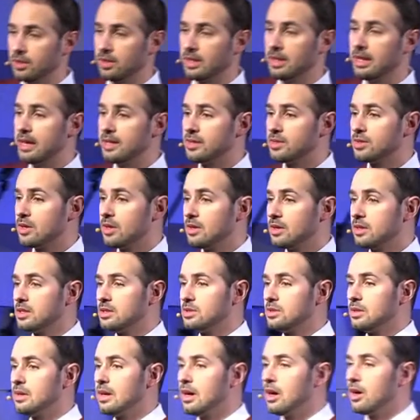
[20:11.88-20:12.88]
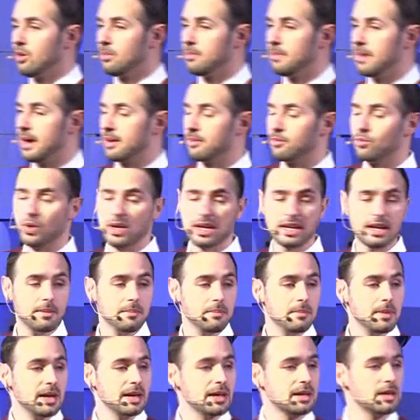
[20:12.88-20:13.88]
the lights on because I might wake up
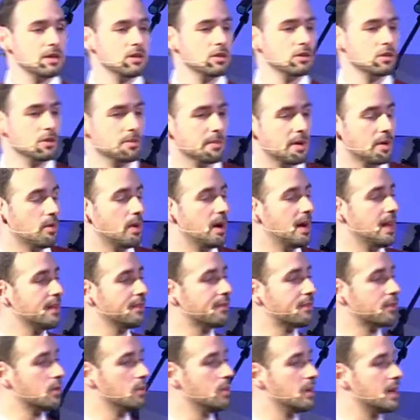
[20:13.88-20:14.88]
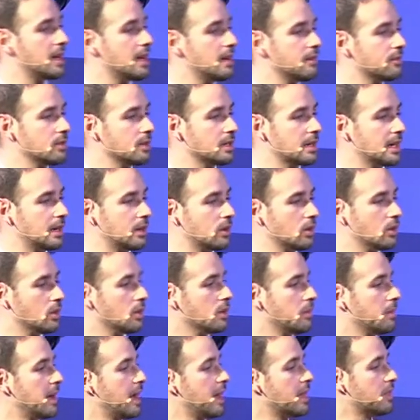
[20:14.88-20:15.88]
Micah or my wife or whatever, got to go to
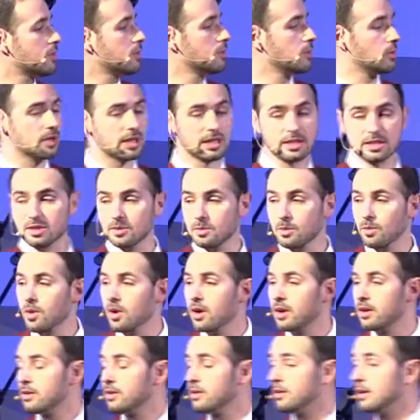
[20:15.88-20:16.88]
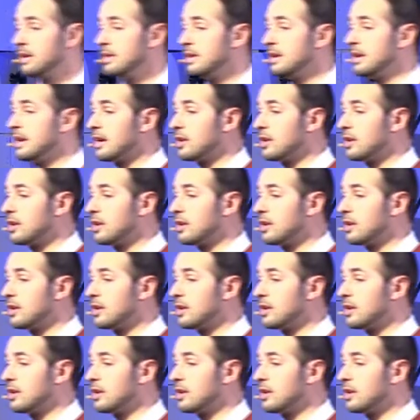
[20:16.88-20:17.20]
the bathroom or get some water, and then I